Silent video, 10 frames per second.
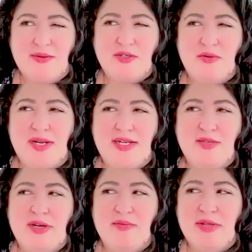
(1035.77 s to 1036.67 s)
I was quitting
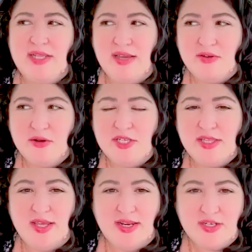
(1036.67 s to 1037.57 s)
to become a life coach
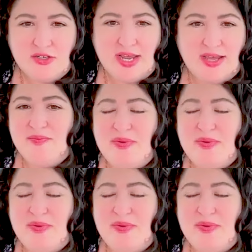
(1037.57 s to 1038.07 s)
on the internet,